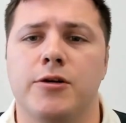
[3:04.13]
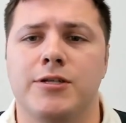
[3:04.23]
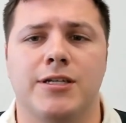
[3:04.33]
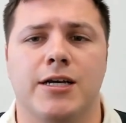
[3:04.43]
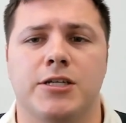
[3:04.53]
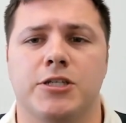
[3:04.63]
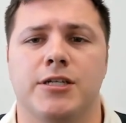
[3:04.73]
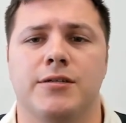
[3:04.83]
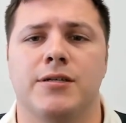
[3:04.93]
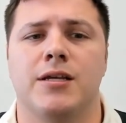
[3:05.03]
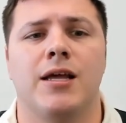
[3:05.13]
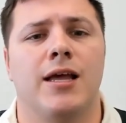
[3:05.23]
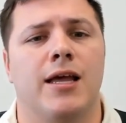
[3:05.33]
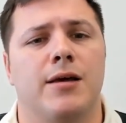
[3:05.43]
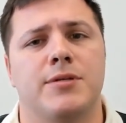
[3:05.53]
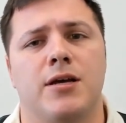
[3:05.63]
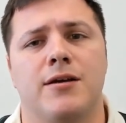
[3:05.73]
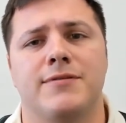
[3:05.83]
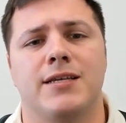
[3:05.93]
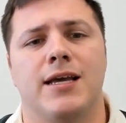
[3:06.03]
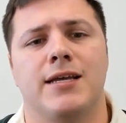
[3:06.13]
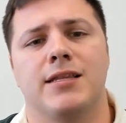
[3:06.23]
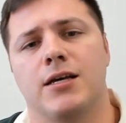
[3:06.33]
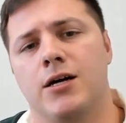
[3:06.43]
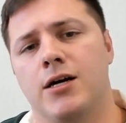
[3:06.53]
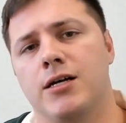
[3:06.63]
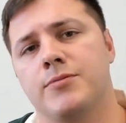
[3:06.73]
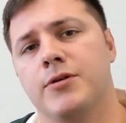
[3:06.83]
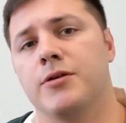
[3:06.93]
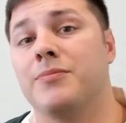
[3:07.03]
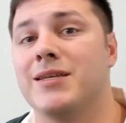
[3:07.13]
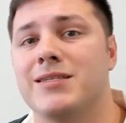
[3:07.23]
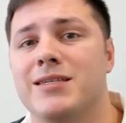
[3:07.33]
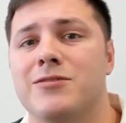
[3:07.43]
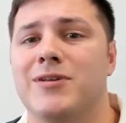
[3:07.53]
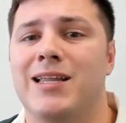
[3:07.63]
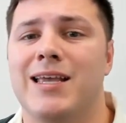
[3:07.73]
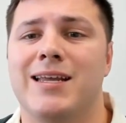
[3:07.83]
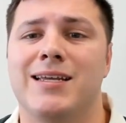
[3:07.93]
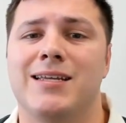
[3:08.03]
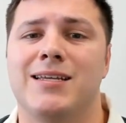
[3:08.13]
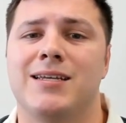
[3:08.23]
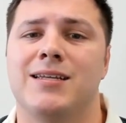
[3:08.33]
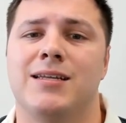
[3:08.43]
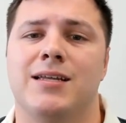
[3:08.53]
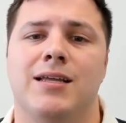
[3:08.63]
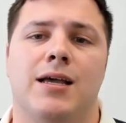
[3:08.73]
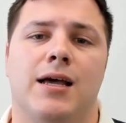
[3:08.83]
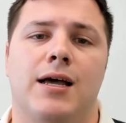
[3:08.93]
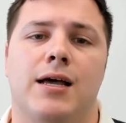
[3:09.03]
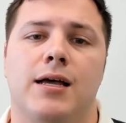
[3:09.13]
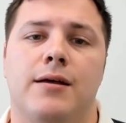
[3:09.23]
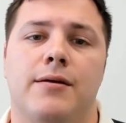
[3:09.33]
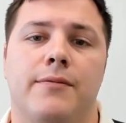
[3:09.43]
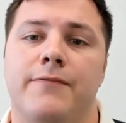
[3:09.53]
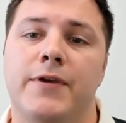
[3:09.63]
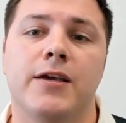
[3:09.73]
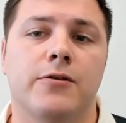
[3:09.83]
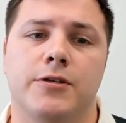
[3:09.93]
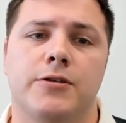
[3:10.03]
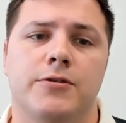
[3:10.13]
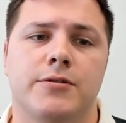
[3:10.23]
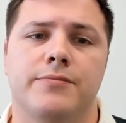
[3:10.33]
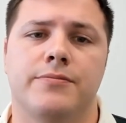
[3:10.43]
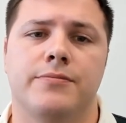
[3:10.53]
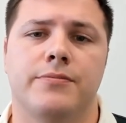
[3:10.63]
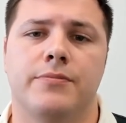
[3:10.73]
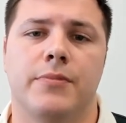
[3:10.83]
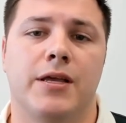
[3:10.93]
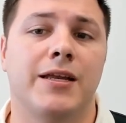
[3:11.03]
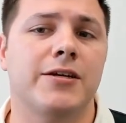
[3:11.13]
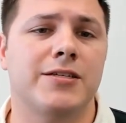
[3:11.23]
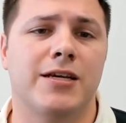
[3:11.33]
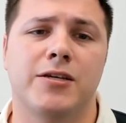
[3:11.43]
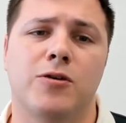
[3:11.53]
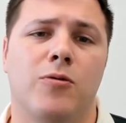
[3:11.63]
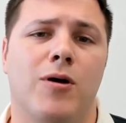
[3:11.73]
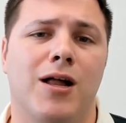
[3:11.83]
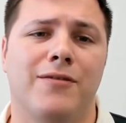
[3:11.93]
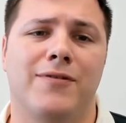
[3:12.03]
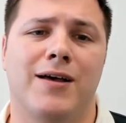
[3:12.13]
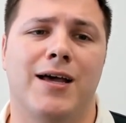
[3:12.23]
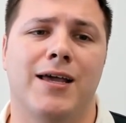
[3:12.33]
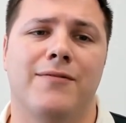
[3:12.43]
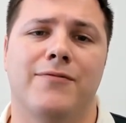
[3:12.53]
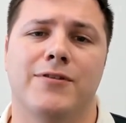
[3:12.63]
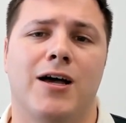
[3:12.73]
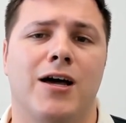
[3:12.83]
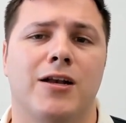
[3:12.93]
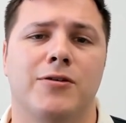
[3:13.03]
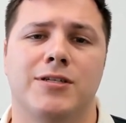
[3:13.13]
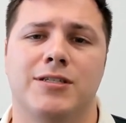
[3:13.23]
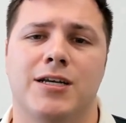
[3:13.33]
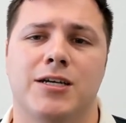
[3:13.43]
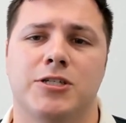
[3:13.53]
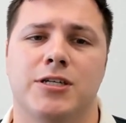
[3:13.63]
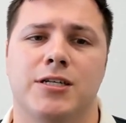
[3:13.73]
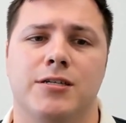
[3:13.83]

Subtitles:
deduction helps offset the cost for your business-related vehicle use. And here's how you qualify for the auto deduction.